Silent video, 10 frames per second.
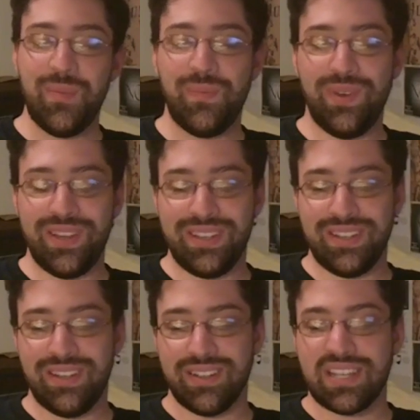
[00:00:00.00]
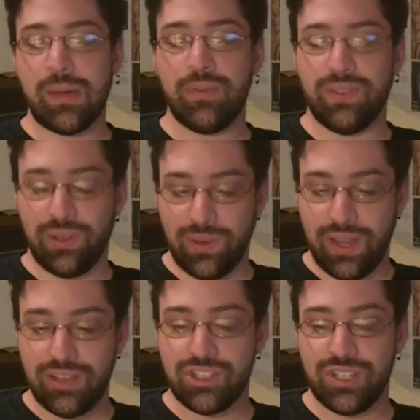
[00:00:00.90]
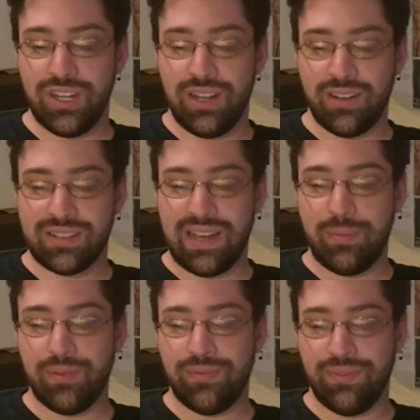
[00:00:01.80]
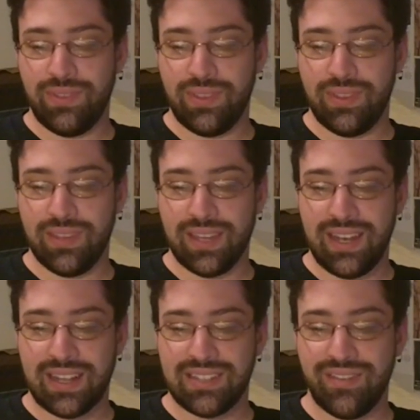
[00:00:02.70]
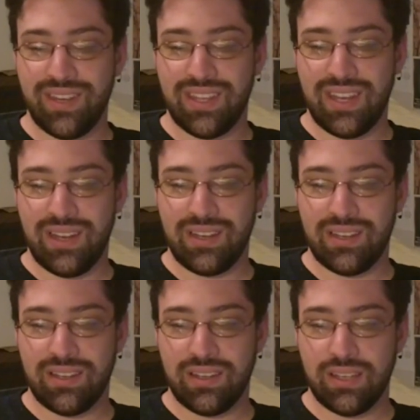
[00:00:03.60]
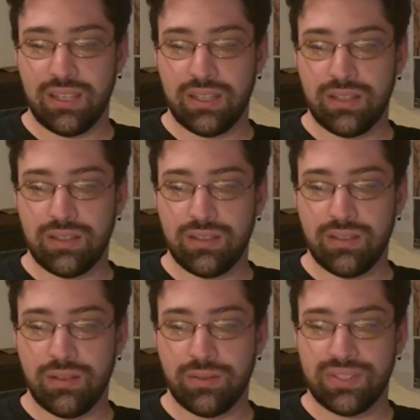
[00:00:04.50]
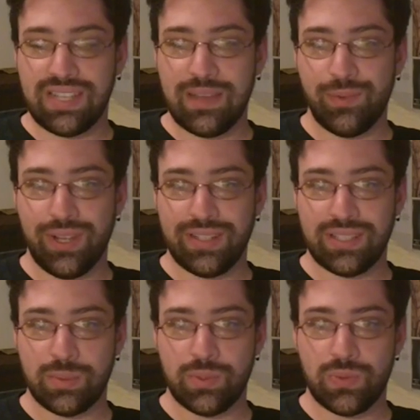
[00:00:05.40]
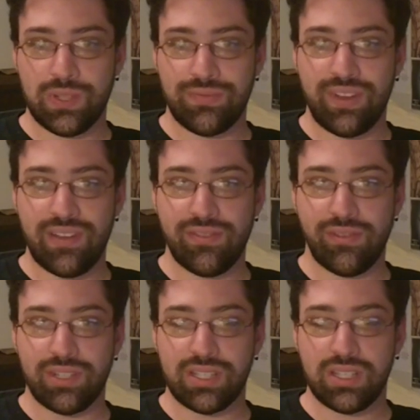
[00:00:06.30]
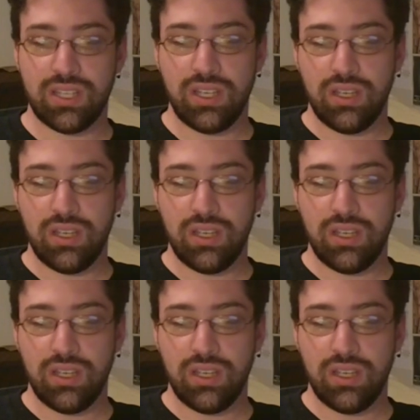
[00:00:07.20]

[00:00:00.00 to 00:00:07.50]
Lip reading: but on top of the creation and on top of the connectivity that it, you know, stabilizes between the five of us,